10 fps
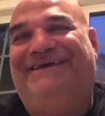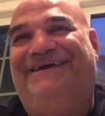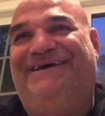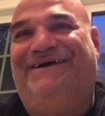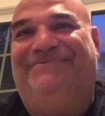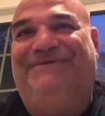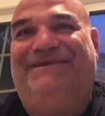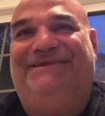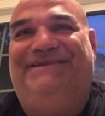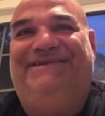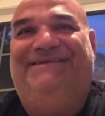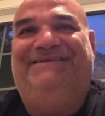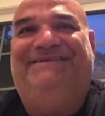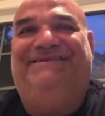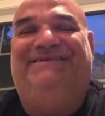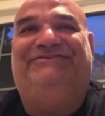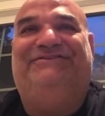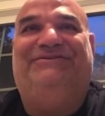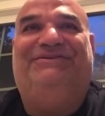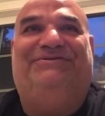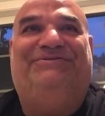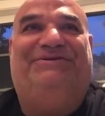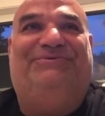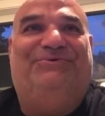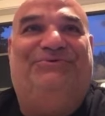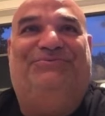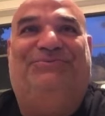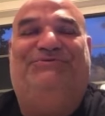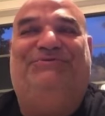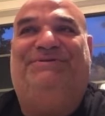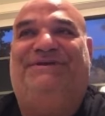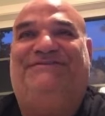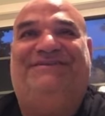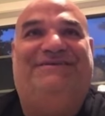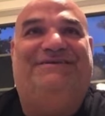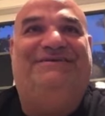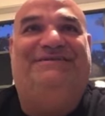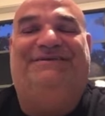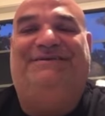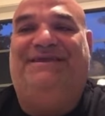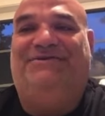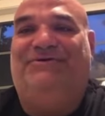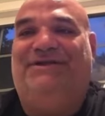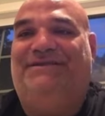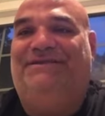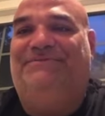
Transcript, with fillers: Um, and and as you know, look at we're we're replacing the, the Gatorade